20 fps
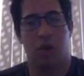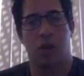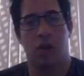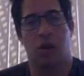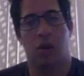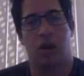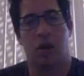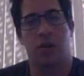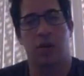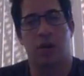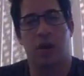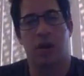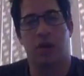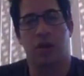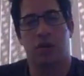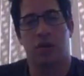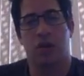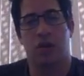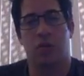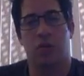Alright, and
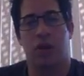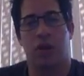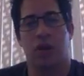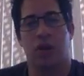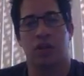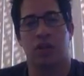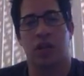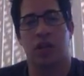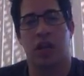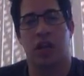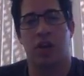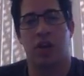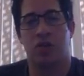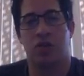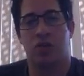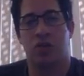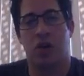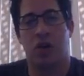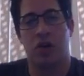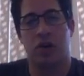so we can say how
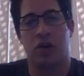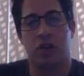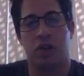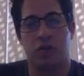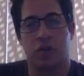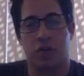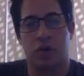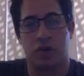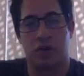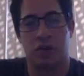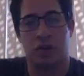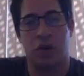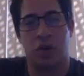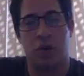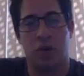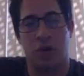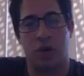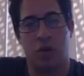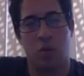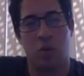strong these forces are. We
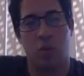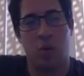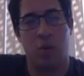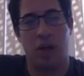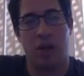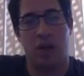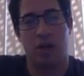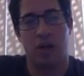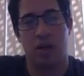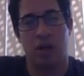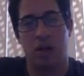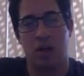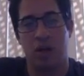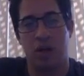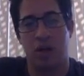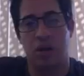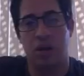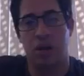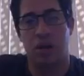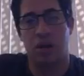know the weight
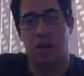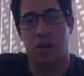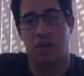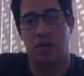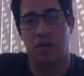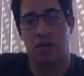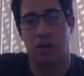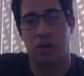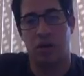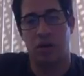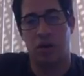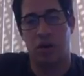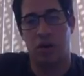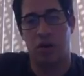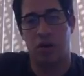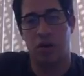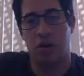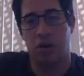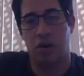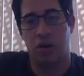of the
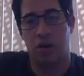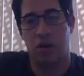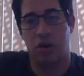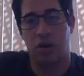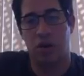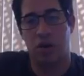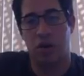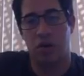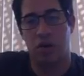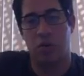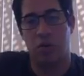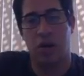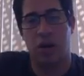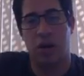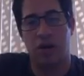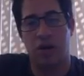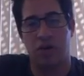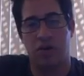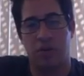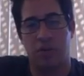earth, or the weight
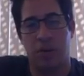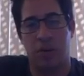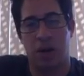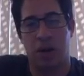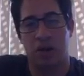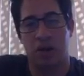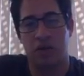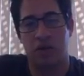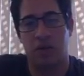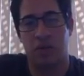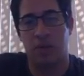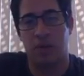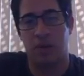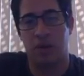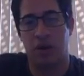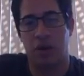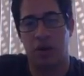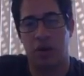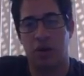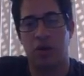of the box from
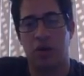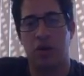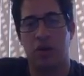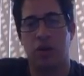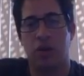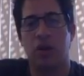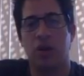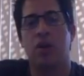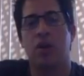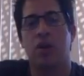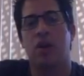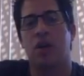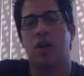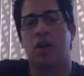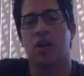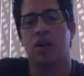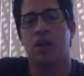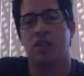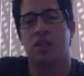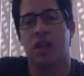the earth,
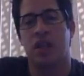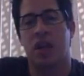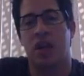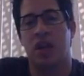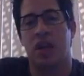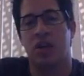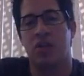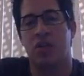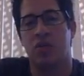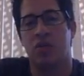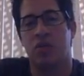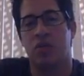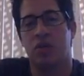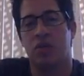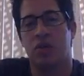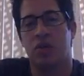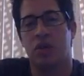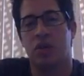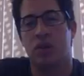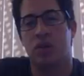is 10
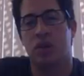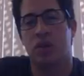newtons.